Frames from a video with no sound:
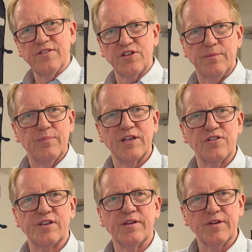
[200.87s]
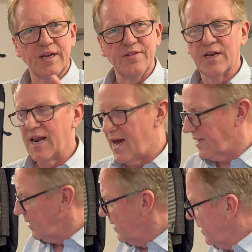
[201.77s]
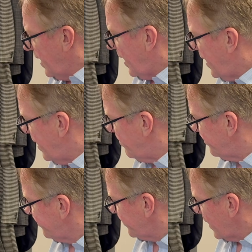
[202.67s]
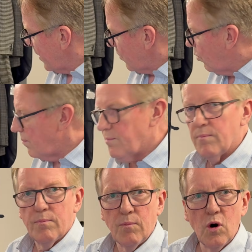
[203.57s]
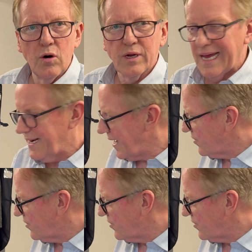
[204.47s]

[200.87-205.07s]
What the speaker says: the simplicity of it and the line. What more can I